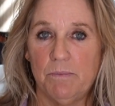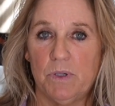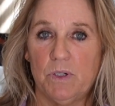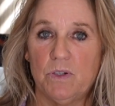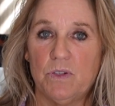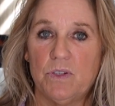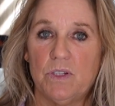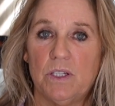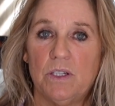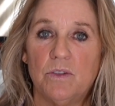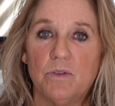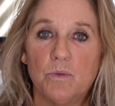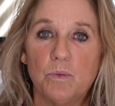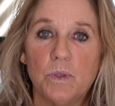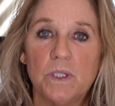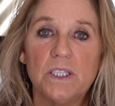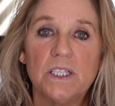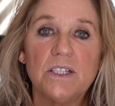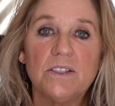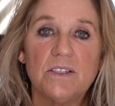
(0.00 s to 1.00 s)
person, is
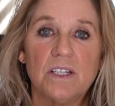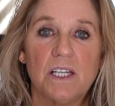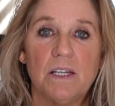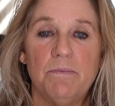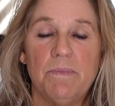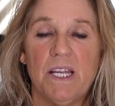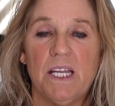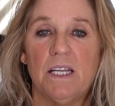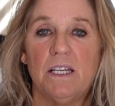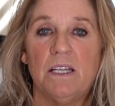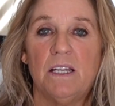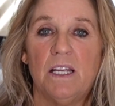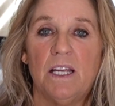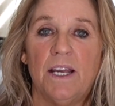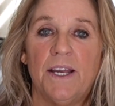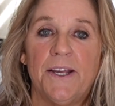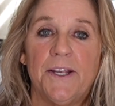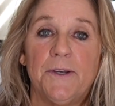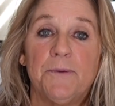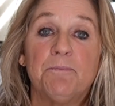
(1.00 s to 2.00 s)
willing to come in
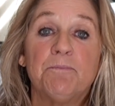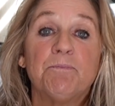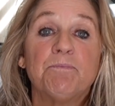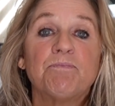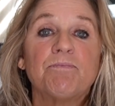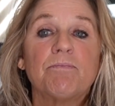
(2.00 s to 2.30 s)
and